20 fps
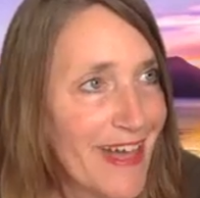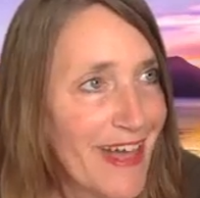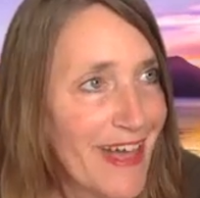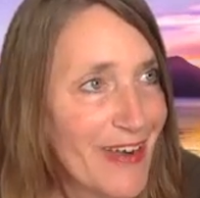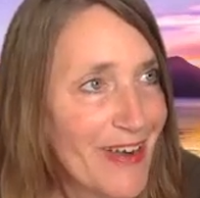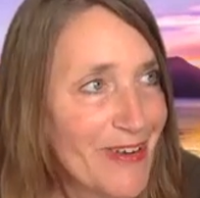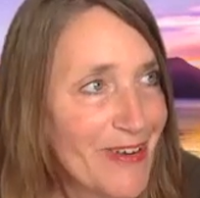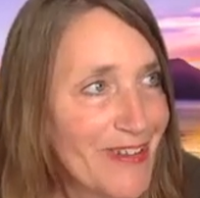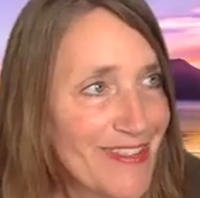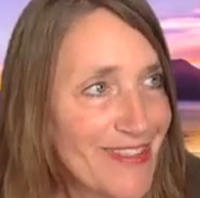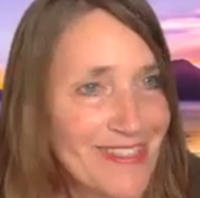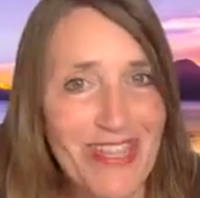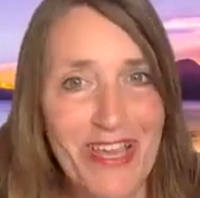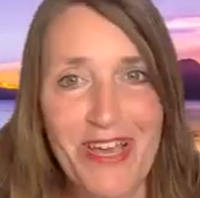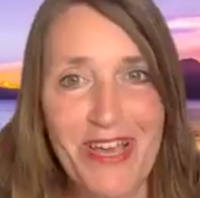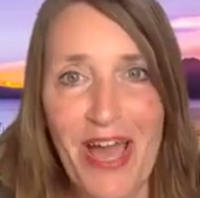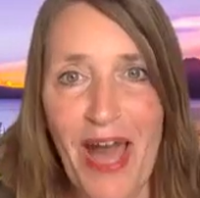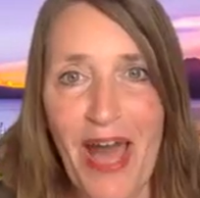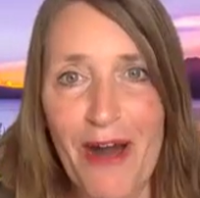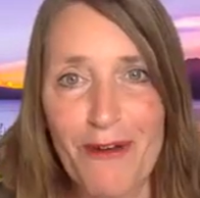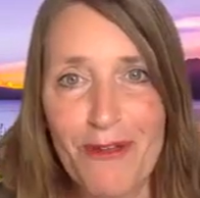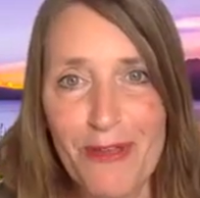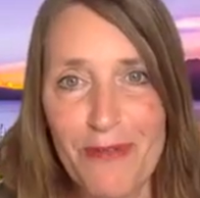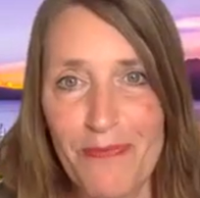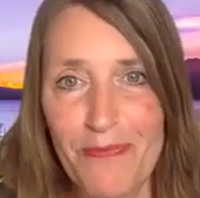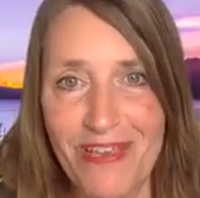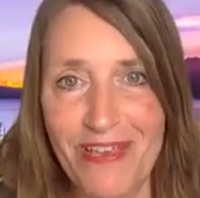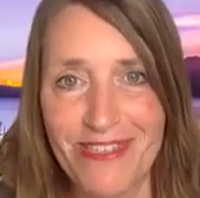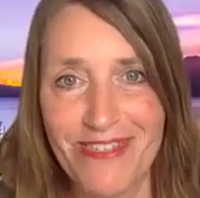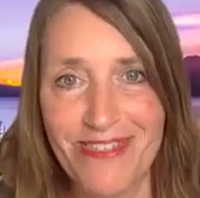oh, it's like an
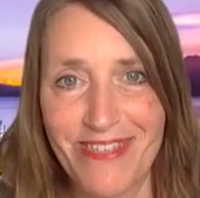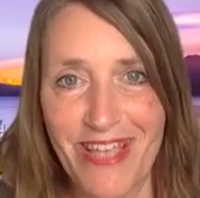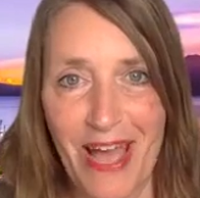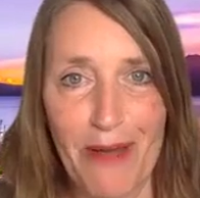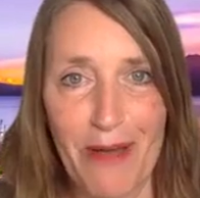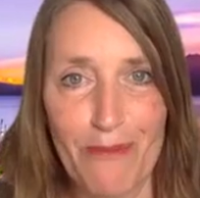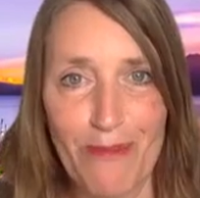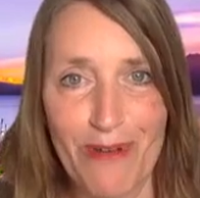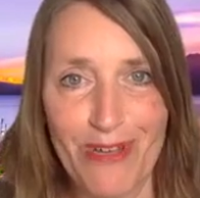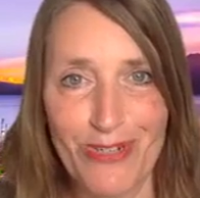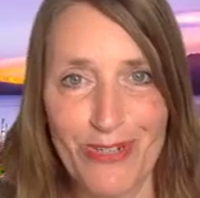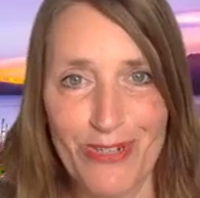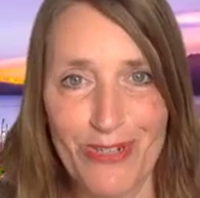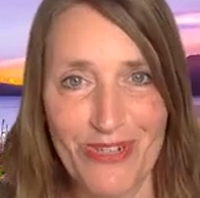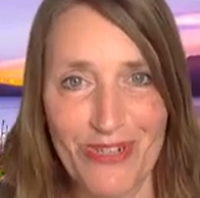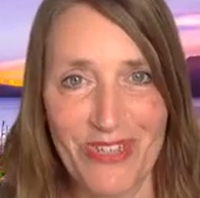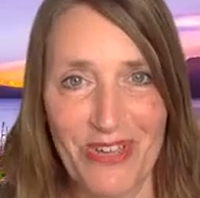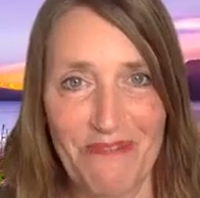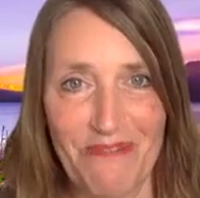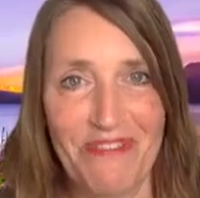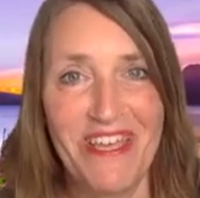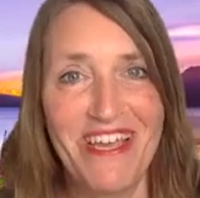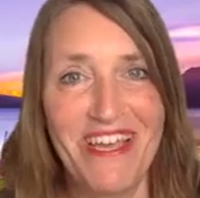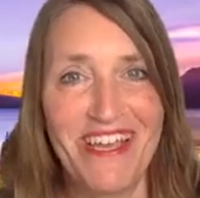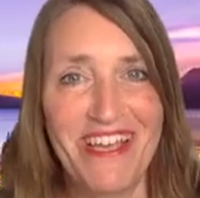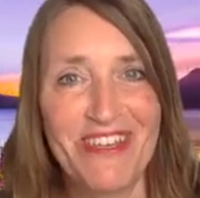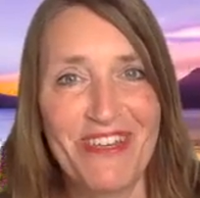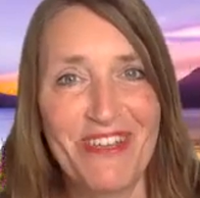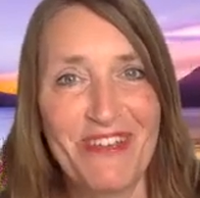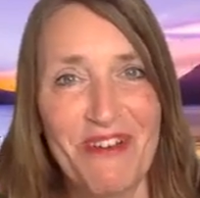alchemy sandwich or something,
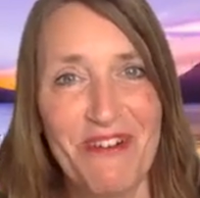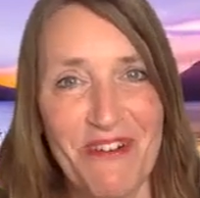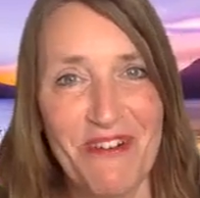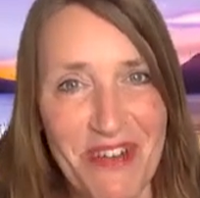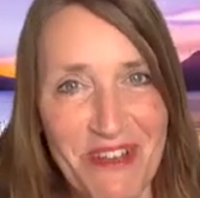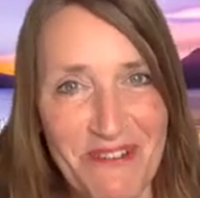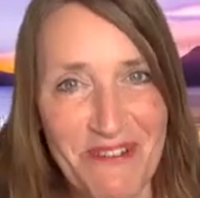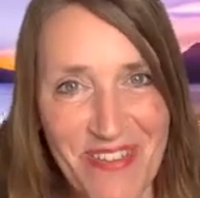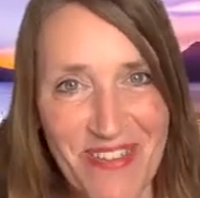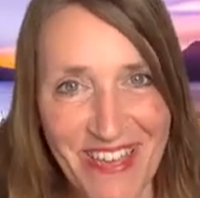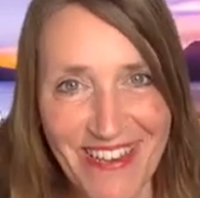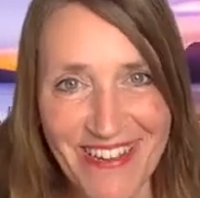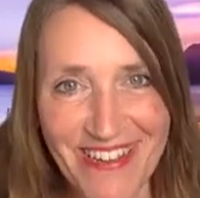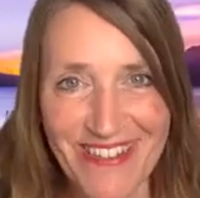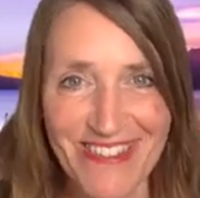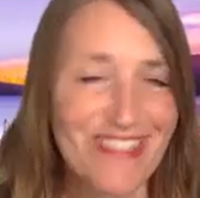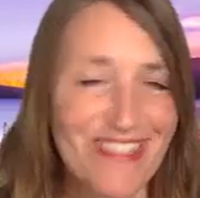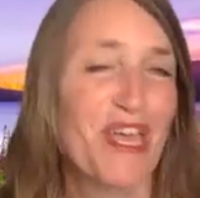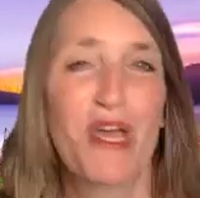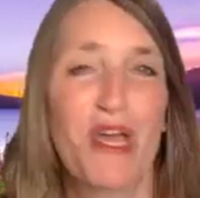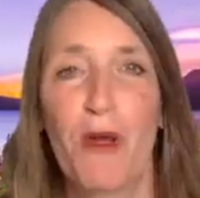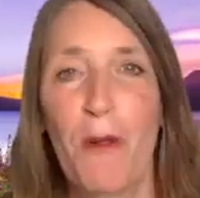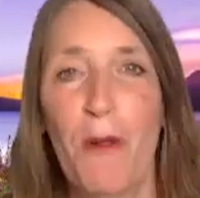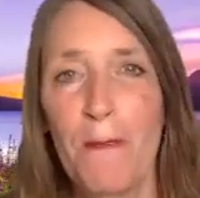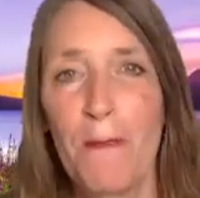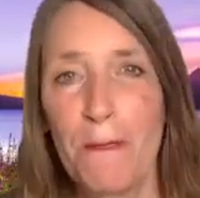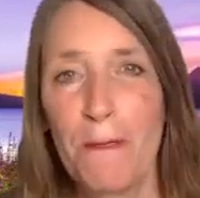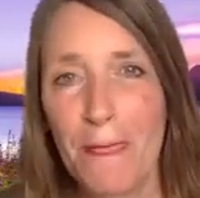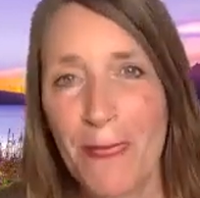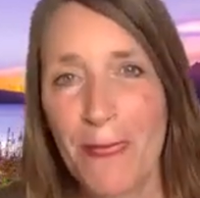you know what I mean? It's like,
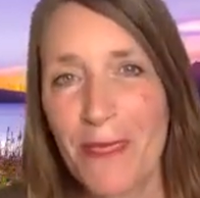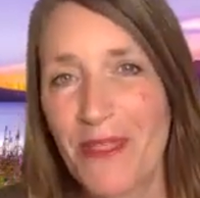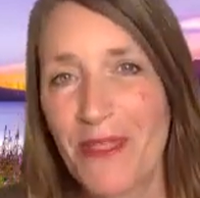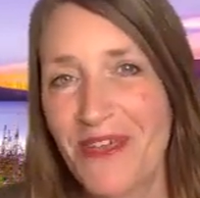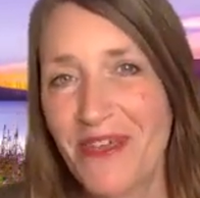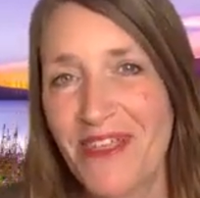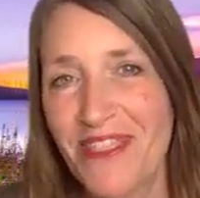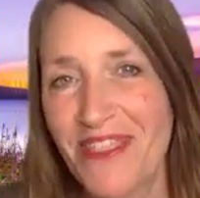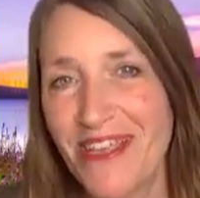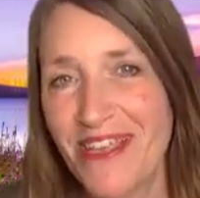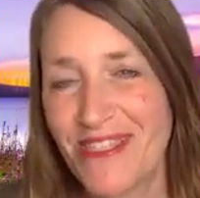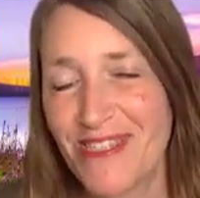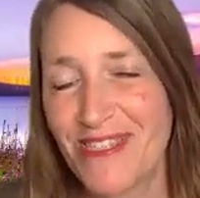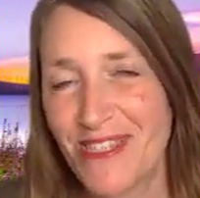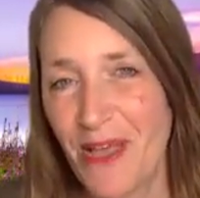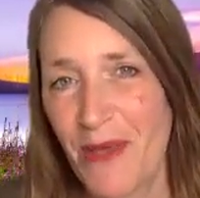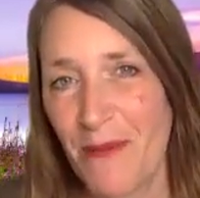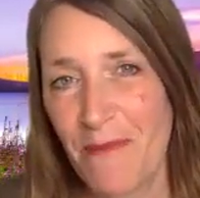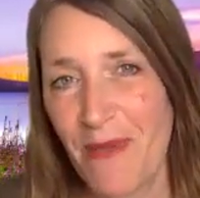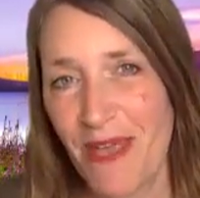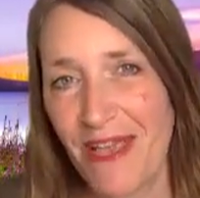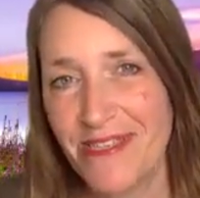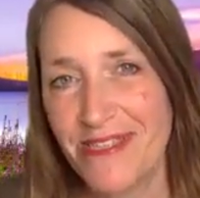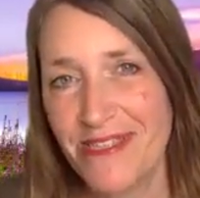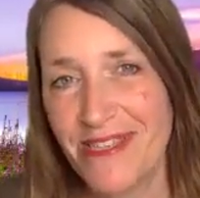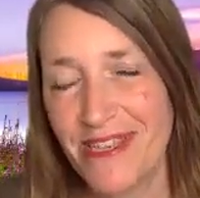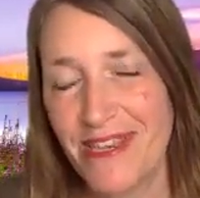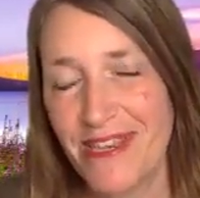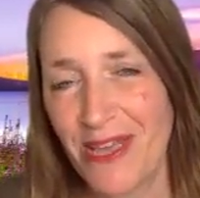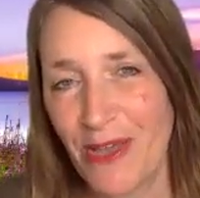look at these
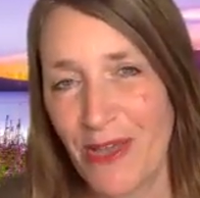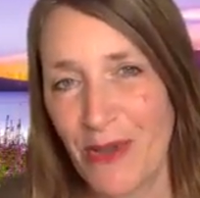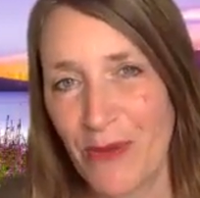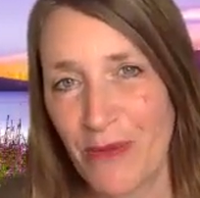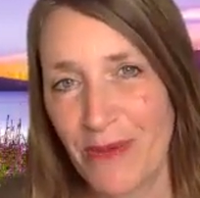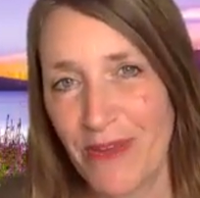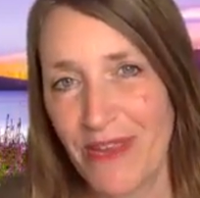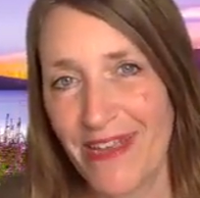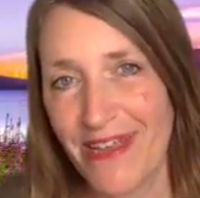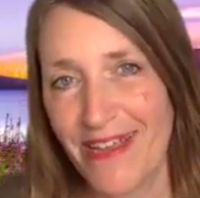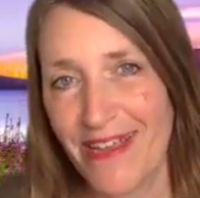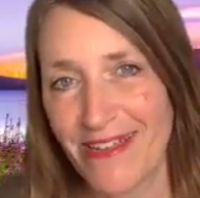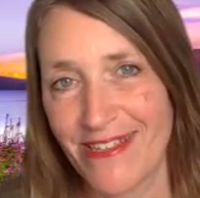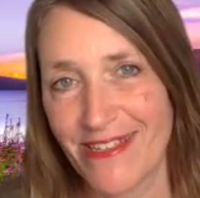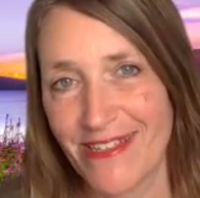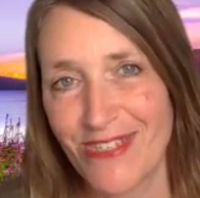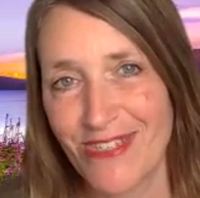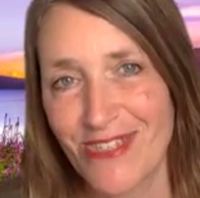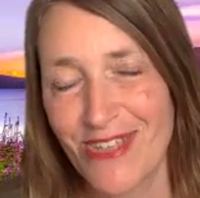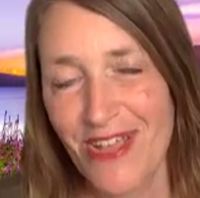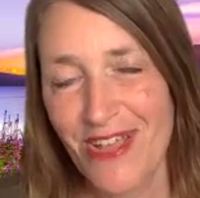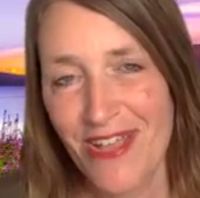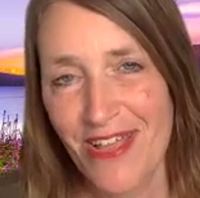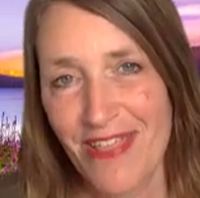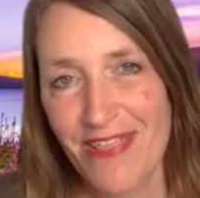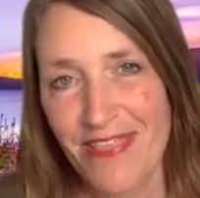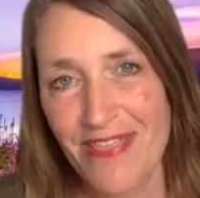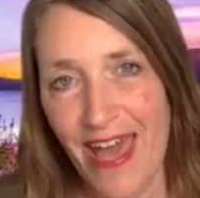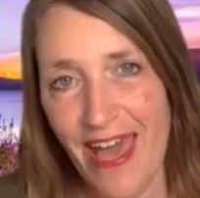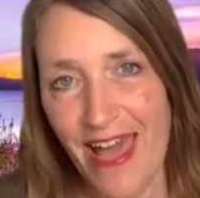amazing ingredients
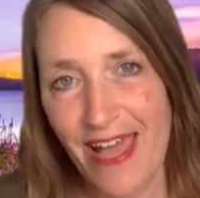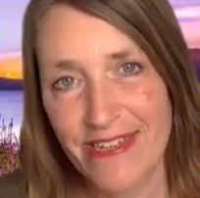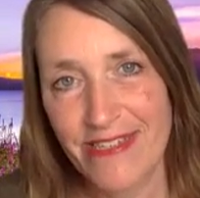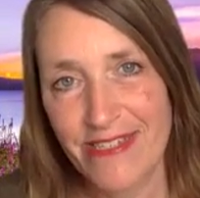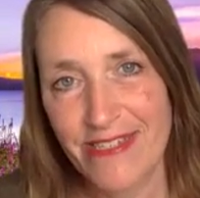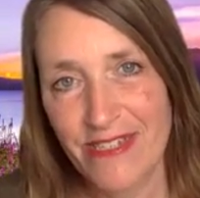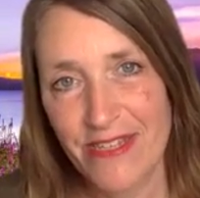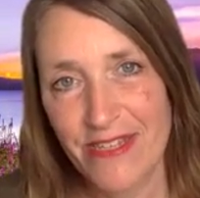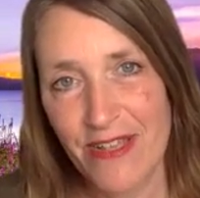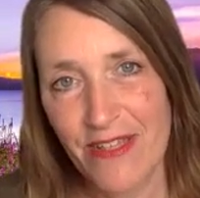that